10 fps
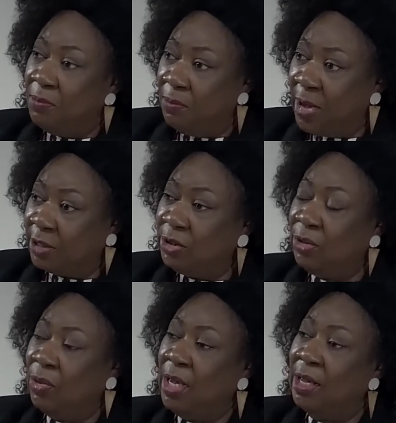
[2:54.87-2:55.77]

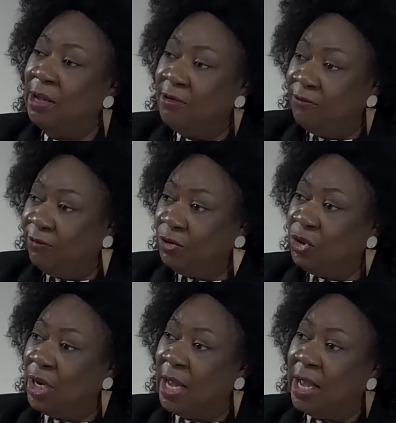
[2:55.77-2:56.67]
bacteria,
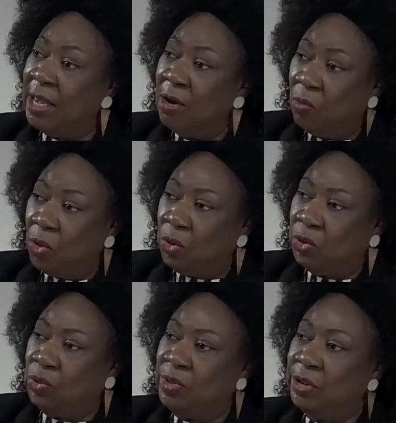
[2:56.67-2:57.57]
fungi,
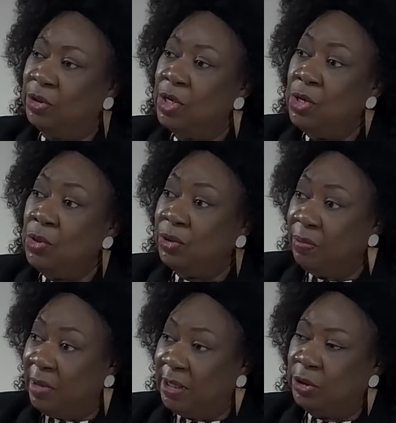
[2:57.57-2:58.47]
protozoans, using
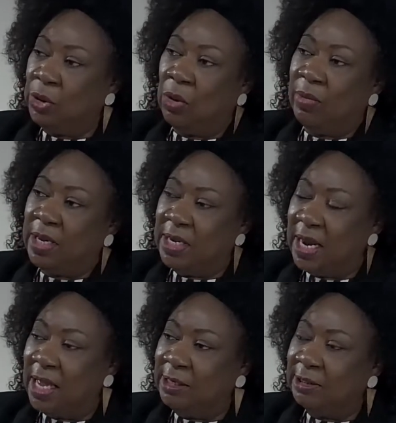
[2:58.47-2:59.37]
metagenomic
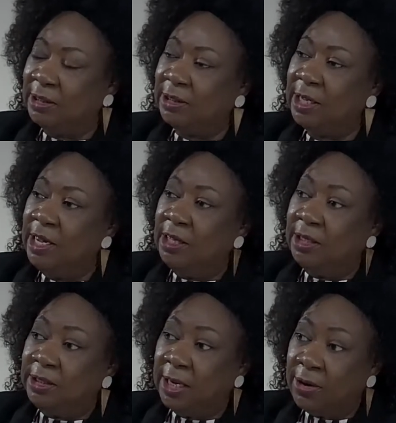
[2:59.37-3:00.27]
analysis. The
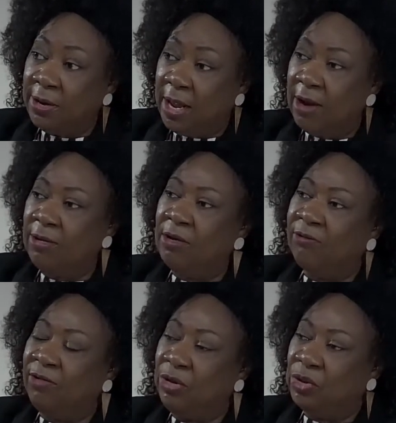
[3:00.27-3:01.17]
second area
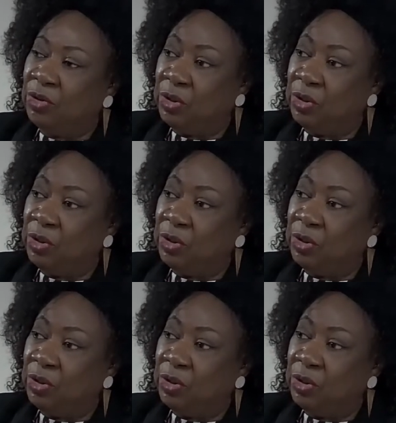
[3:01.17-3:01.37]
of research in